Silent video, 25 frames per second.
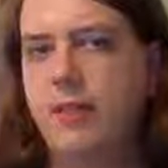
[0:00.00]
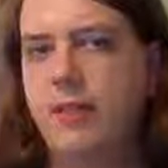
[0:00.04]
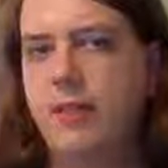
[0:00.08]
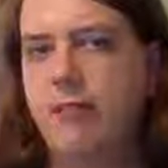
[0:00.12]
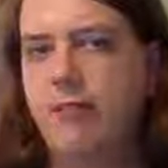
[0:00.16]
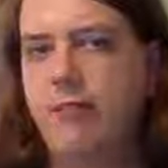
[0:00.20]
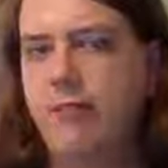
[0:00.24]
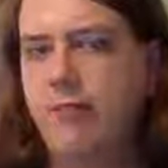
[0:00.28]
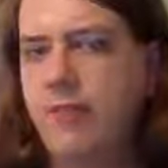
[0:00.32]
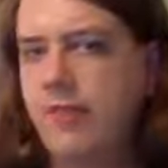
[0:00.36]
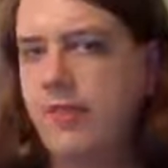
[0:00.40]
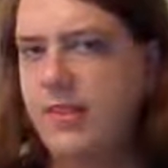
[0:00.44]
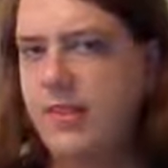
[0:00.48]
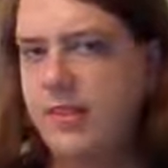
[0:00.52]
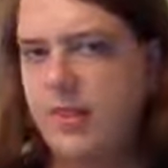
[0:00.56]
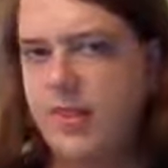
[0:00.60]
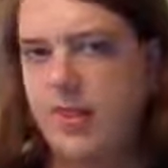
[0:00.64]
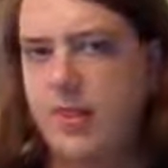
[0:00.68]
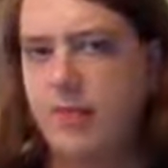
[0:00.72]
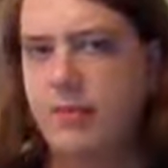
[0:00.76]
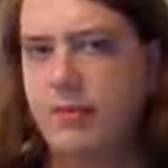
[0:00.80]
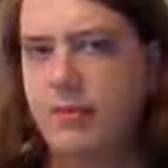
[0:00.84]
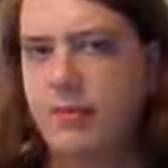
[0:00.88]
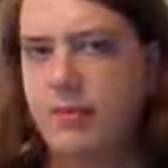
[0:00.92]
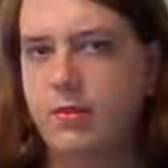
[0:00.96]
very
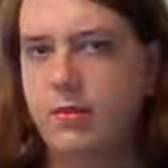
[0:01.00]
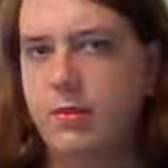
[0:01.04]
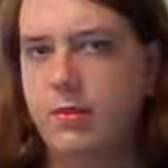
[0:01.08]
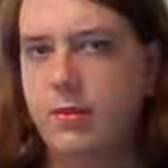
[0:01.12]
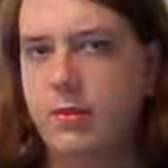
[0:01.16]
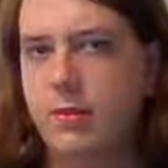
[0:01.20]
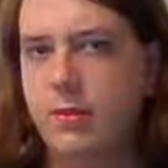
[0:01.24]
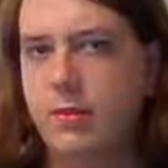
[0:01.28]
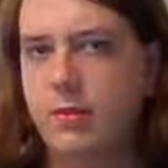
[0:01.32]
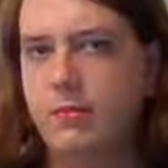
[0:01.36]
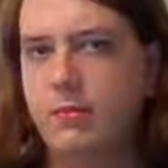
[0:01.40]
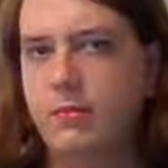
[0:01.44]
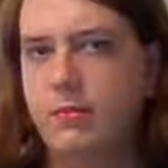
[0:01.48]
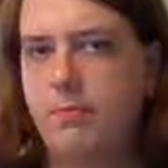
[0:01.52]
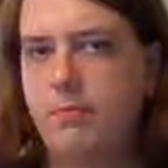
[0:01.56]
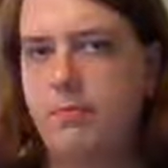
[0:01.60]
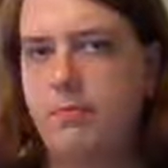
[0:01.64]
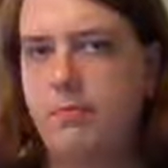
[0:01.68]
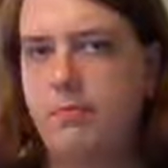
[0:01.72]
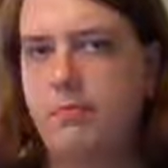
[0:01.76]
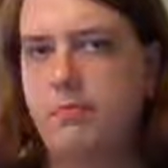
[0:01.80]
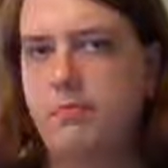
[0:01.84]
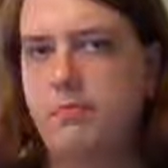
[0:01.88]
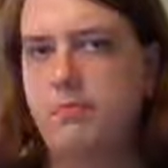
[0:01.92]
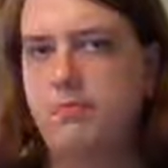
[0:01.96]
slightly wrong turn
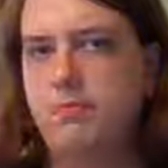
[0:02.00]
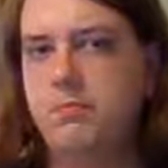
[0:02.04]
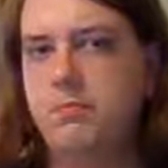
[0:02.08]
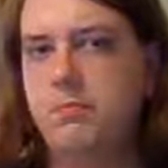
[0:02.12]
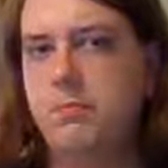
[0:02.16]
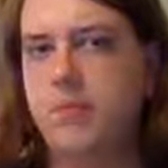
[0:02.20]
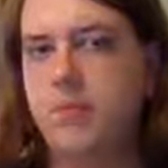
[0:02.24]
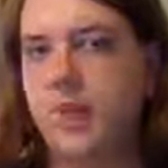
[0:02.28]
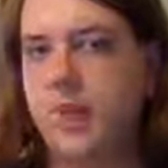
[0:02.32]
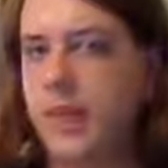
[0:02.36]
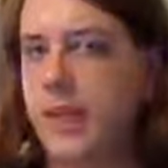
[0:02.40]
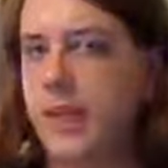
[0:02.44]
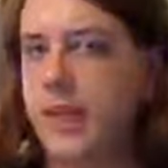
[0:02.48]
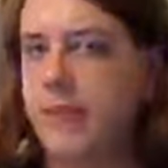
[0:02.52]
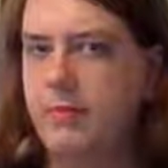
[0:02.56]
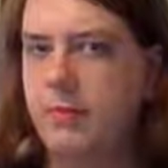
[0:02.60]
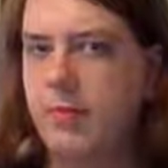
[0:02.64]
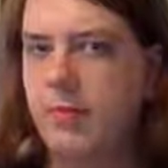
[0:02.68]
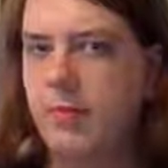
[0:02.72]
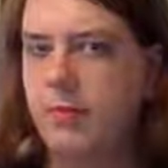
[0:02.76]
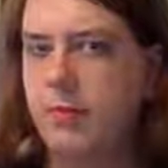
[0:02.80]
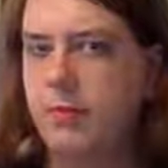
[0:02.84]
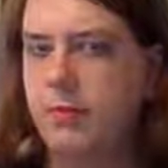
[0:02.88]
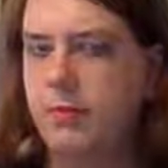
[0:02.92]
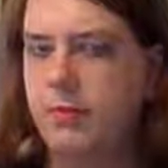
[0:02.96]
and gave me
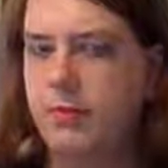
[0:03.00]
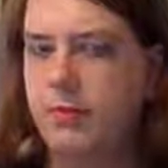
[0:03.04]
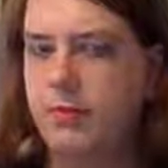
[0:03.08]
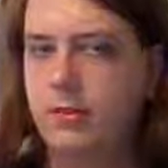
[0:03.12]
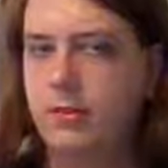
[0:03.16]
a call